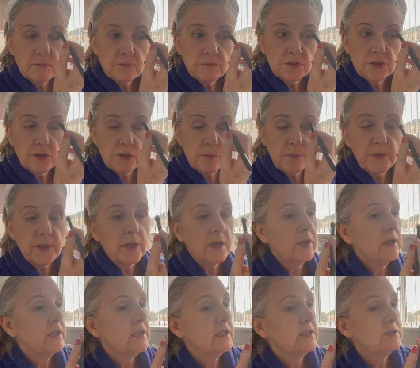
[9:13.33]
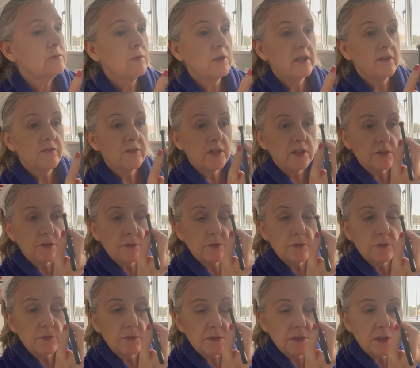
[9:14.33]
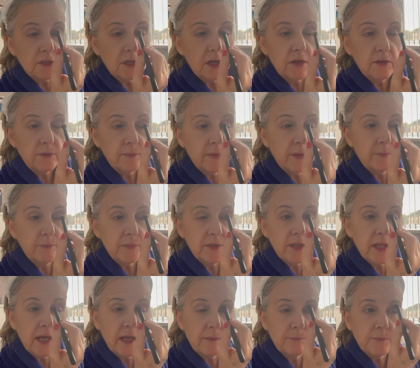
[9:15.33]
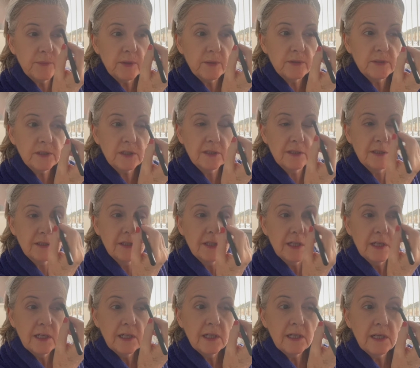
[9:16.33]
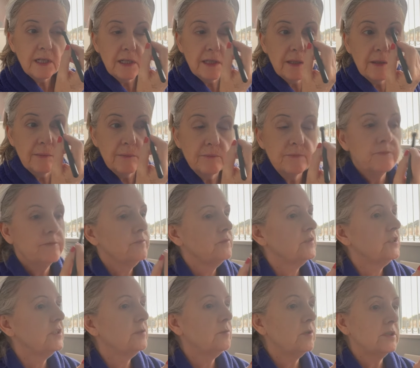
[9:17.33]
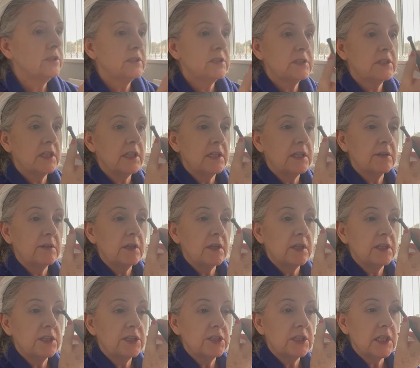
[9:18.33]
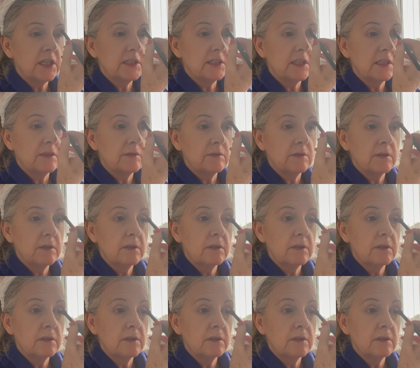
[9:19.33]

droopy eyelids, whatever they're called, I can't remember that But Um, you want to see your eyeshadow.